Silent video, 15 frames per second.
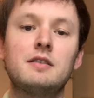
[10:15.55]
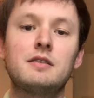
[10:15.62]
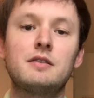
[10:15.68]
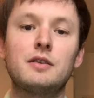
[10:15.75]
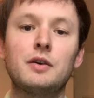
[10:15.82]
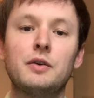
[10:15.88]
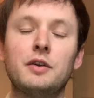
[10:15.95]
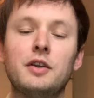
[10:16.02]

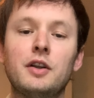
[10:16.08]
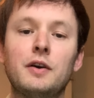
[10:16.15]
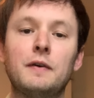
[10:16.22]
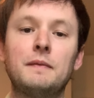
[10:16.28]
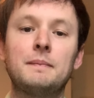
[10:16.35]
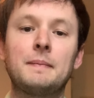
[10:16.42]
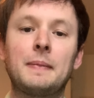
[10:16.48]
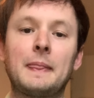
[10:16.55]

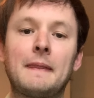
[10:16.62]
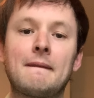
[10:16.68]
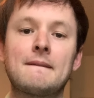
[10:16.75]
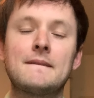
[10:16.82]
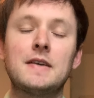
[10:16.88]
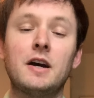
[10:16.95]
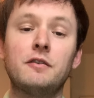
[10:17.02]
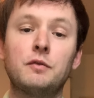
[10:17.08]
So,
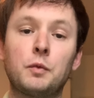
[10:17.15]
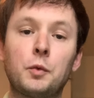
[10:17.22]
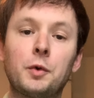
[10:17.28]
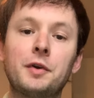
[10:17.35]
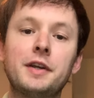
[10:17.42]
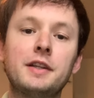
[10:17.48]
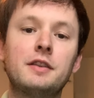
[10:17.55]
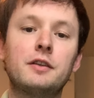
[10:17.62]
I've
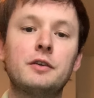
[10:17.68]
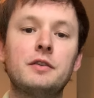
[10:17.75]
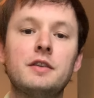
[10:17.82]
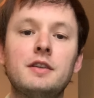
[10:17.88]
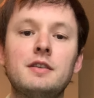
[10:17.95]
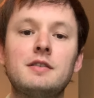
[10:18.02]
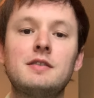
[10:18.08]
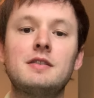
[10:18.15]
worried through
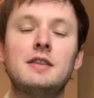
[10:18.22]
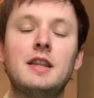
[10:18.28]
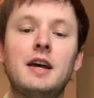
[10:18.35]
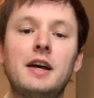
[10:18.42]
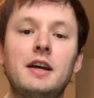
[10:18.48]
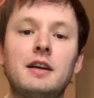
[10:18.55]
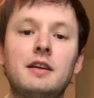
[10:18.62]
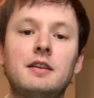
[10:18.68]
this
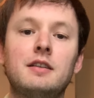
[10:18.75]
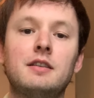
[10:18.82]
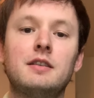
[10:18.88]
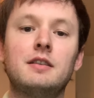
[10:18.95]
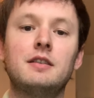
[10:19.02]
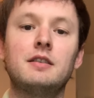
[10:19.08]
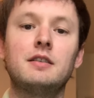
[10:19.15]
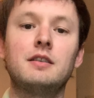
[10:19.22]
that
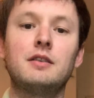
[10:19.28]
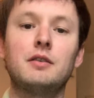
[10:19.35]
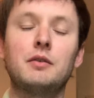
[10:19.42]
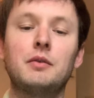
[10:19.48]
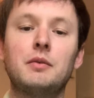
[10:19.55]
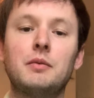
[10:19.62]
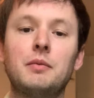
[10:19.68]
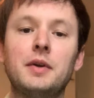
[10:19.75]

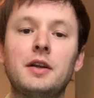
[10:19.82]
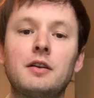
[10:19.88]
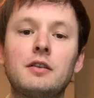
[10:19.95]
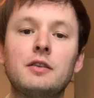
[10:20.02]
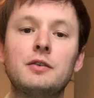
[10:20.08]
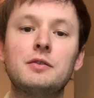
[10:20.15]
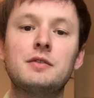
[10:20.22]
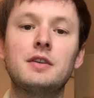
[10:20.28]
we are
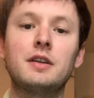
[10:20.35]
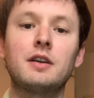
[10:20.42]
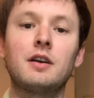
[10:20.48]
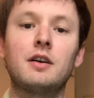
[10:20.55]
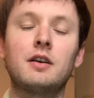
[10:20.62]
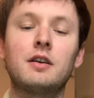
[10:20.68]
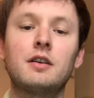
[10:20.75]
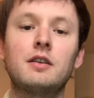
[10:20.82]
losing
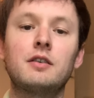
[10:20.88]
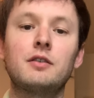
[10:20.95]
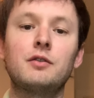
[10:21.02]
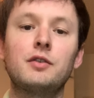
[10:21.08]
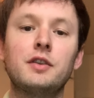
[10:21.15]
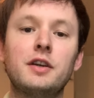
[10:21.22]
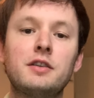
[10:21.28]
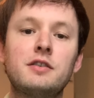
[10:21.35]
our
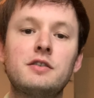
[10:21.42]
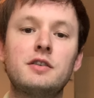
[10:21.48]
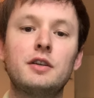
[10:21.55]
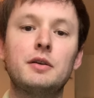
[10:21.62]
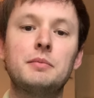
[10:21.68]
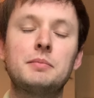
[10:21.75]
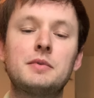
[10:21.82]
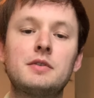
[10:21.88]

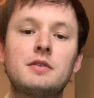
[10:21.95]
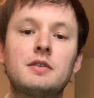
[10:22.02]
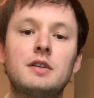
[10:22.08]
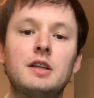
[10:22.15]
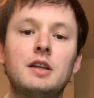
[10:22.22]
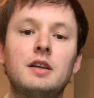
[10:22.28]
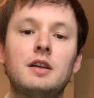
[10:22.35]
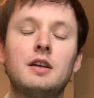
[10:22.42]
relationships,
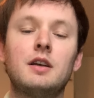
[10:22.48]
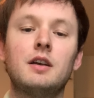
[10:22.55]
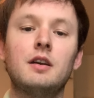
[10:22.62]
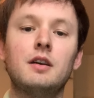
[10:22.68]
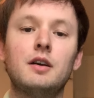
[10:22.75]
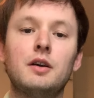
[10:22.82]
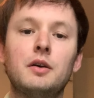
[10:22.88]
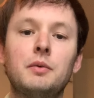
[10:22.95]

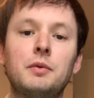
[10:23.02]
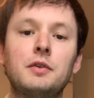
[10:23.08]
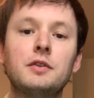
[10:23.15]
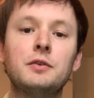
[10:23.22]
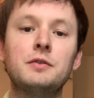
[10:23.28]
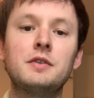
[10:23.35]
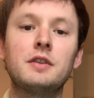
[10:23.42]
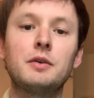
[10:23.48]
we're
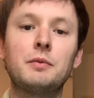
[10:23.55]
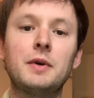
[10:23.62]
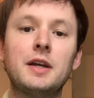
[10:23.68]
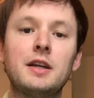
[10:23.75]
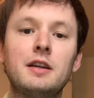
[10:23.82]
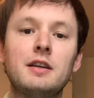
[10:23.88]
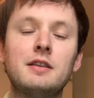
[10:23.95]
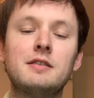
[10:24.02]
losing the
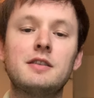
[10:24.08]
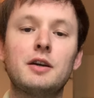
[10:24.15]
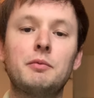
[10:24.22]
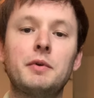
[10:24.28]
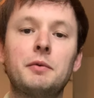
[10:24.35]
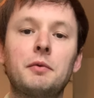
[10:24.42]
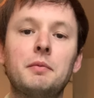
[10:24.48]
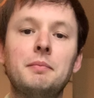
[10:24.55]
ways that
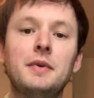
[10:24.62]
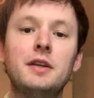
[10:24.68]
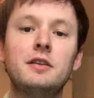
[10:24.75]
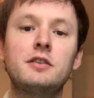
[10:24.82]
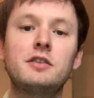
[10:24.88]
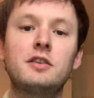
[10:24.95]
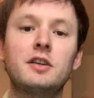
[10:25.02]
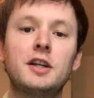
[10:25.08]
we were
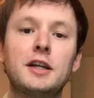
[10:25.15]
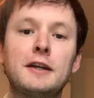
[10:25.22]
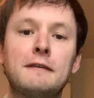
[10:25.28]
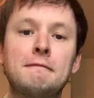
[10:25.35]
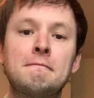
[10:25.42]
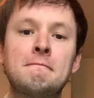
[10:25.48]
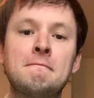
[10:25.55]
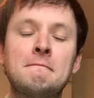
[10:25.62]
ministering,
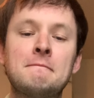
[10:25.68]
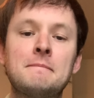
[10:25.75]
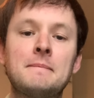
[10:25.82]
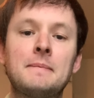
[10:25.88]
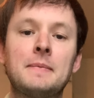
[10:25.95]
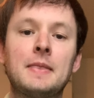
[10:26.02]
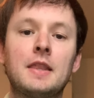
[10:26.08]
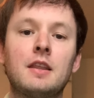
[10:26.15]

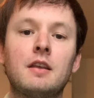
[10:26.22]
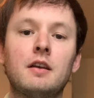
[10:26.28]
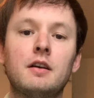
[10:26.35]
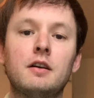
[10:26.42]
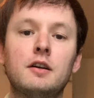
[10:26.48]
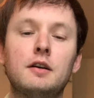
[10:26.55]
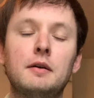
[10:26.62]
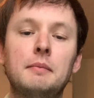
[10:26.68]

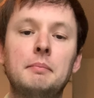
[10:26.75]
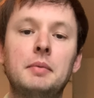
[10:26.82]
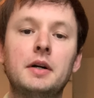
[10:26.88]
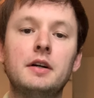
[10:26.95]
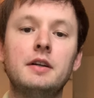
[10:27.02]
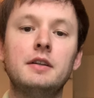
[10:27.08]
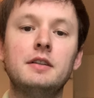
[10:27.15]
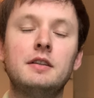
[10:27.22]

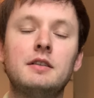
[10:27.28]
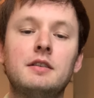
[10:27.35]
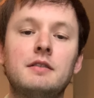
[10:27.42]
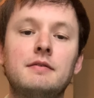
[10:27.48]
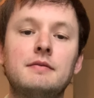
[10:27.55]
but